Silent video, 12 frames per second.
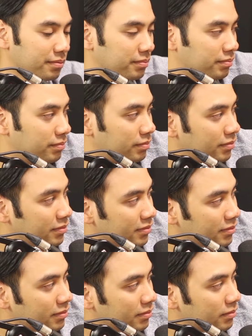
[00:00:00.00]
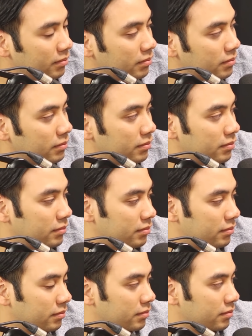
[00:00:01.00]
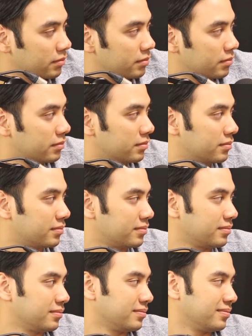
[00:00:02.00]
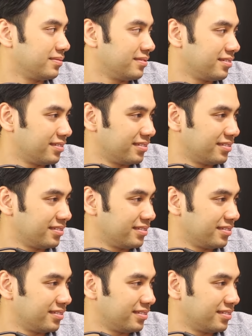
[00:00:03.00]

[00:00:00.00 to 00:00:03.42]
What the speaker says: (not speaking)